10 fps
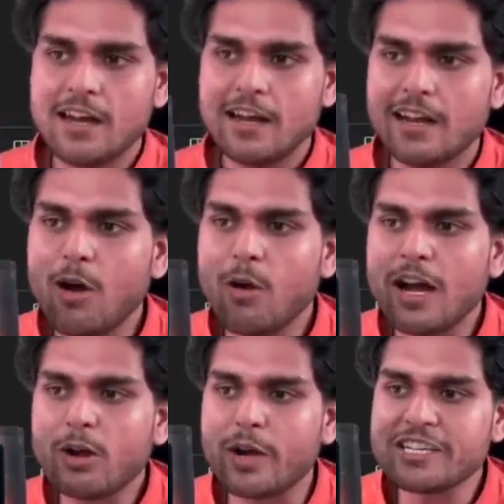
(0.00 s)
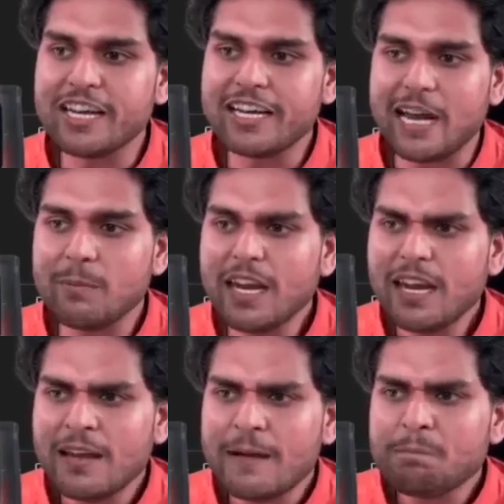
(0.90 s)
Now a question can be,
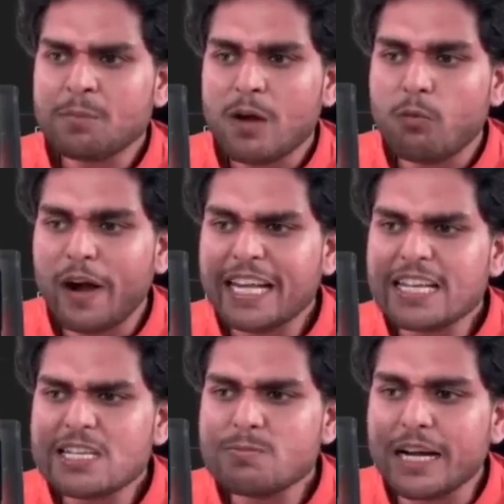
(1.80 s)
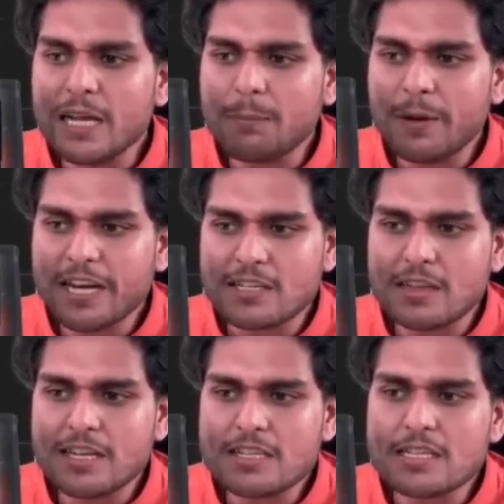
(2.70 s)
why this multiplication?
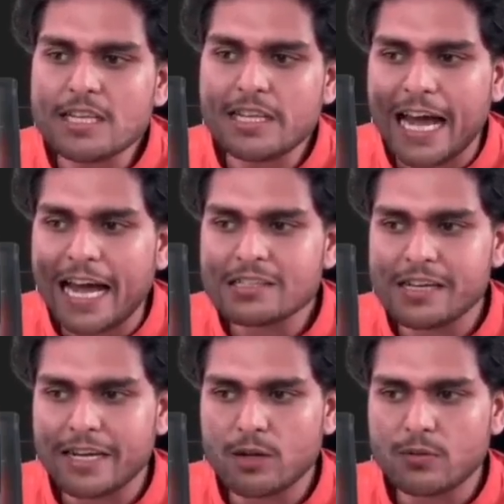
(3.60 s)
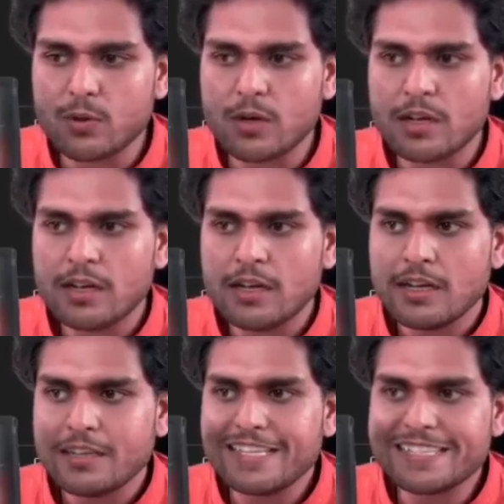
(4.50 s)
This is the last line of code.
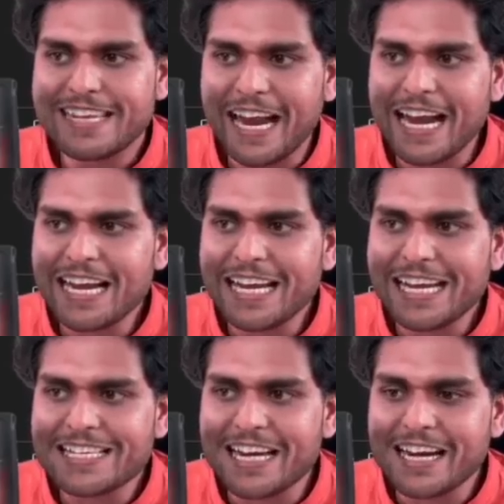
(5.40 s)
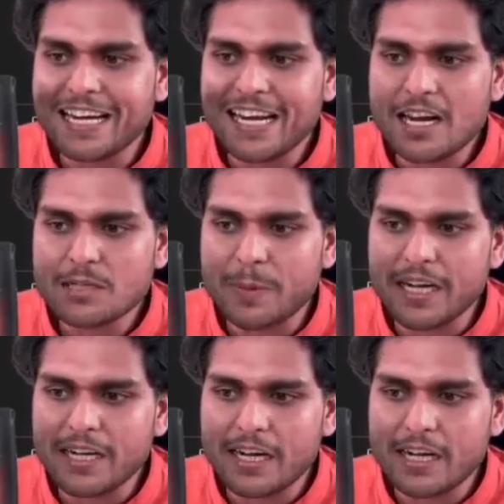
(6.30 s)
This second key generated is
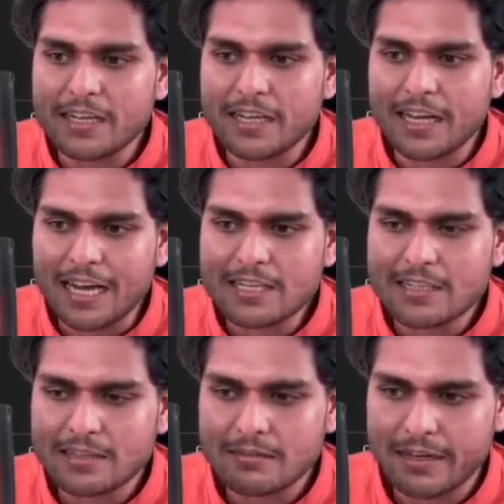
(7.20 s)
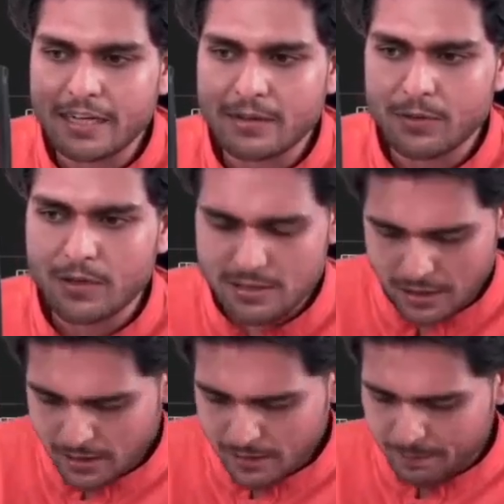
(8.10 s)
printed at the last, right? If you'll
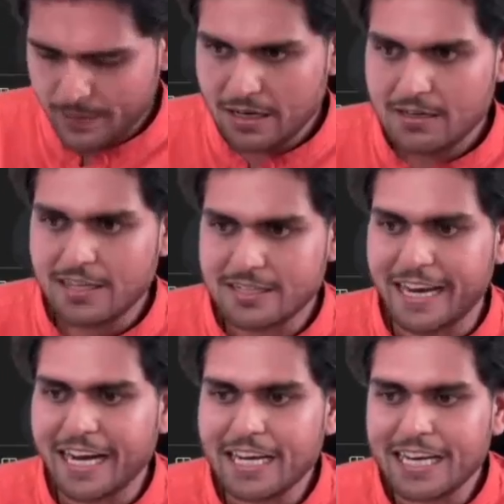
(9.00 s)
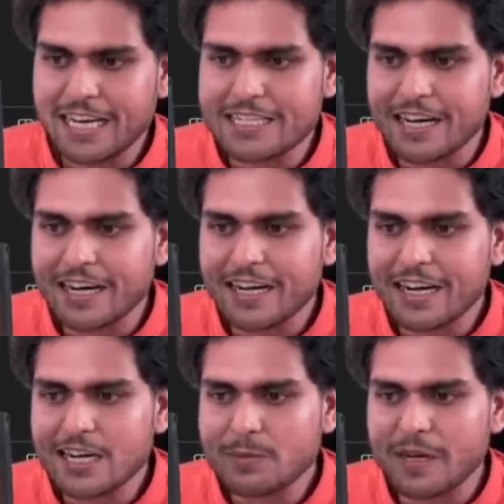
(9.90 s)
see, the second key generated
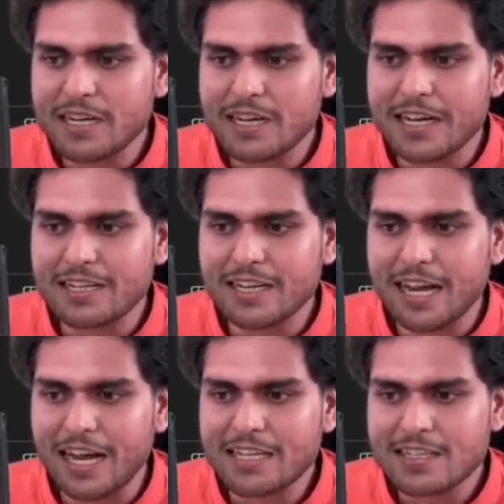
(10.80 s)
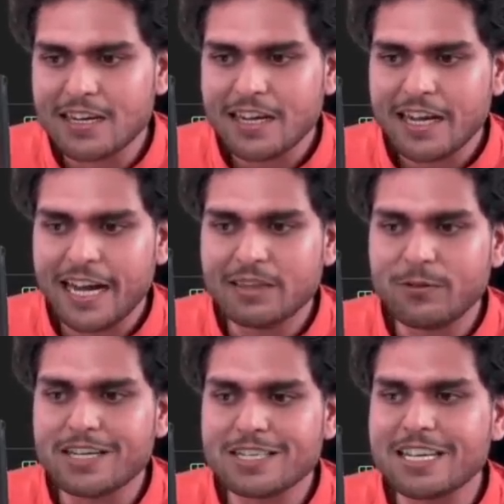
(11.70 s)
is printed at the last and
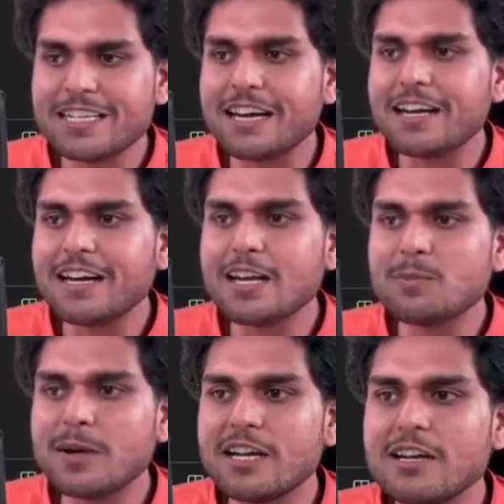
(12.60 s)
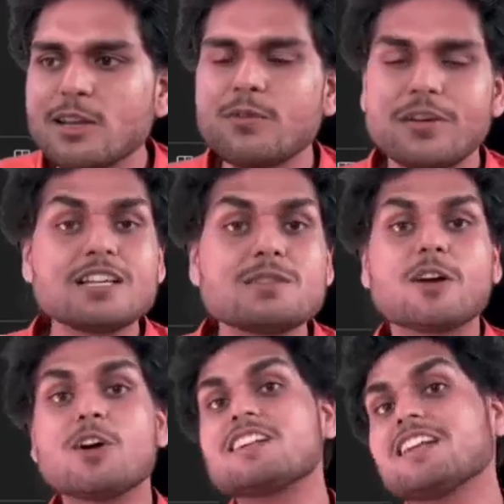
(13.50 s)
first key generated is printed the first
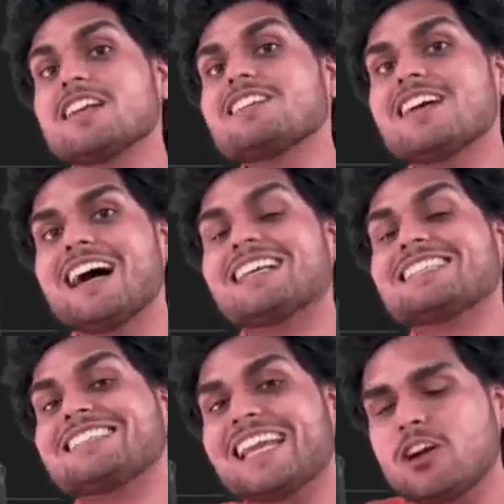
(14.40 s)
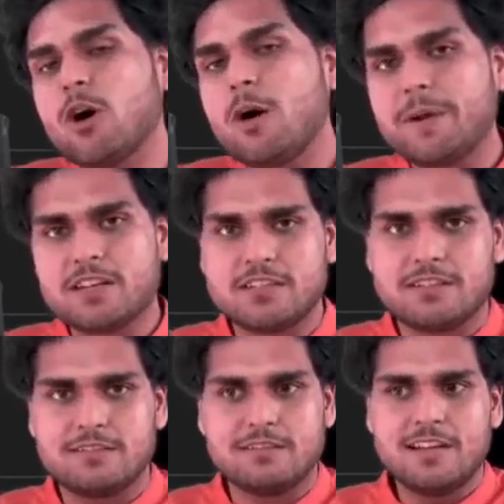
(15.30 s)
because it is a sync operation.
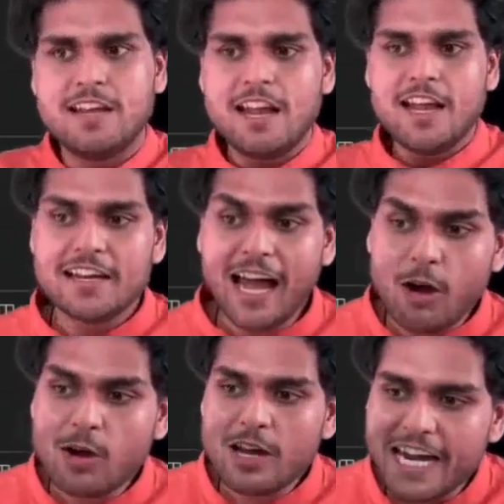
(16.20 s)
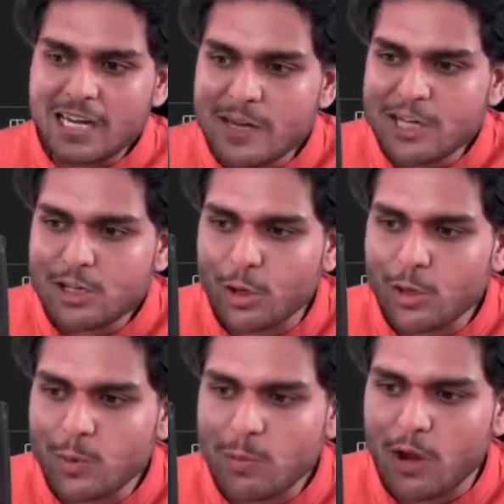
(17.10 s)
Now let me show
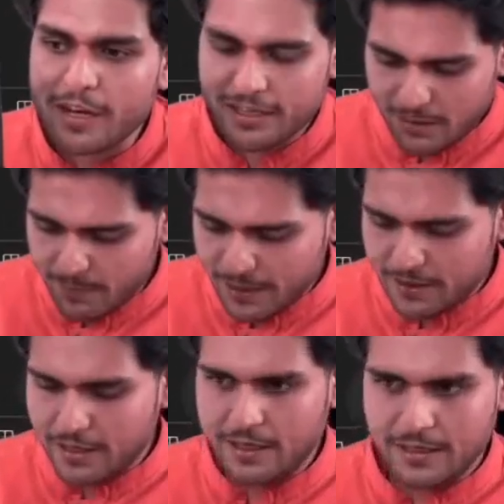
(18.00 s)
you blocking the main thread.